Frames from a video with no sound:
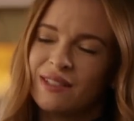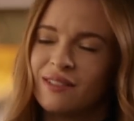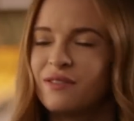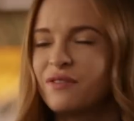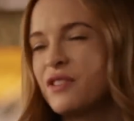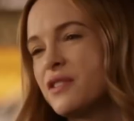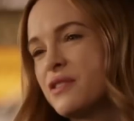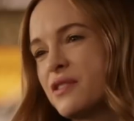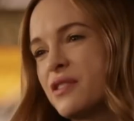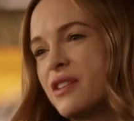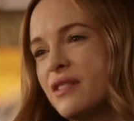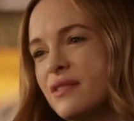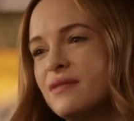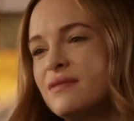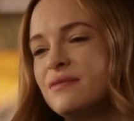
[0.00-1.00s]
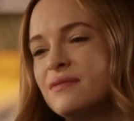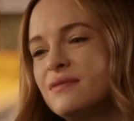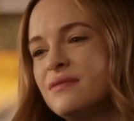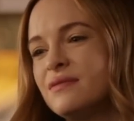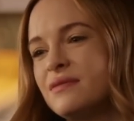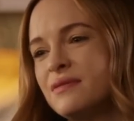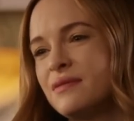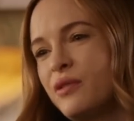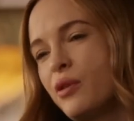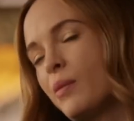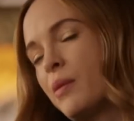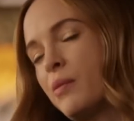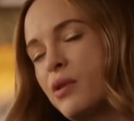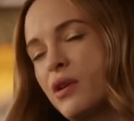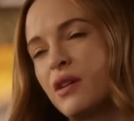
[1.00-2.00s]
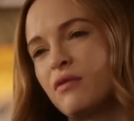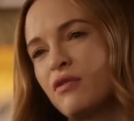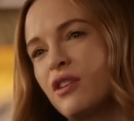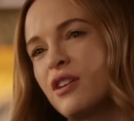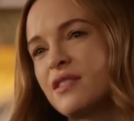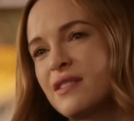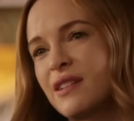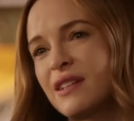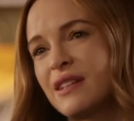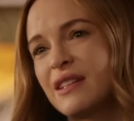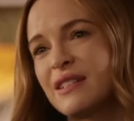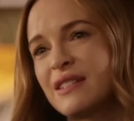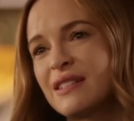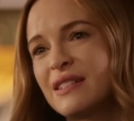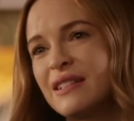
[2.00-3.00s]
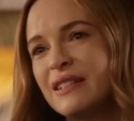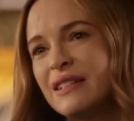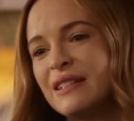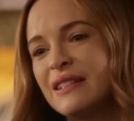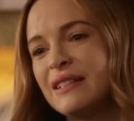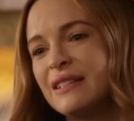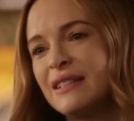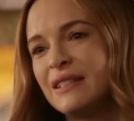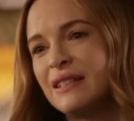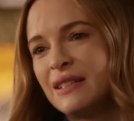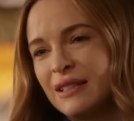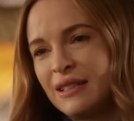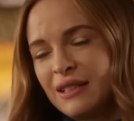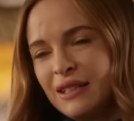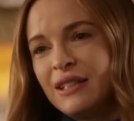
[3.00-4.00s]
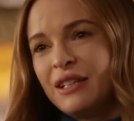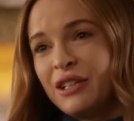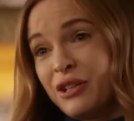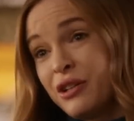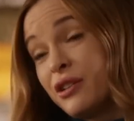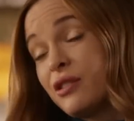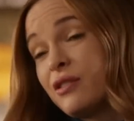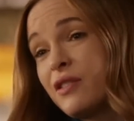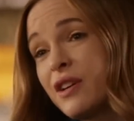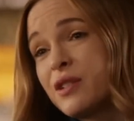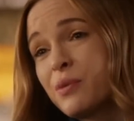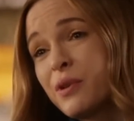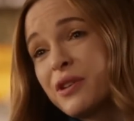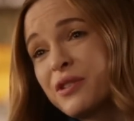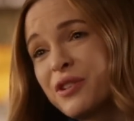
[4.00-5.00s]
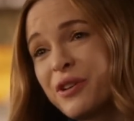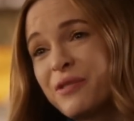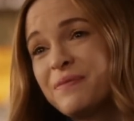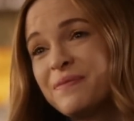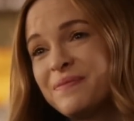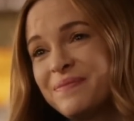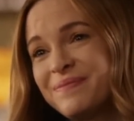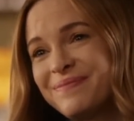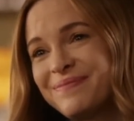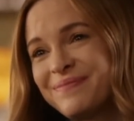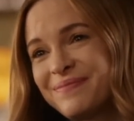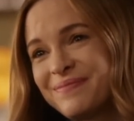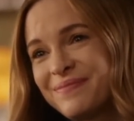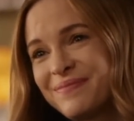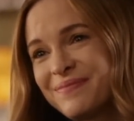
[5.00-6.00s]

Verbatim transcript: this feels good remembering Frost like this. Your advice worked, Jill. That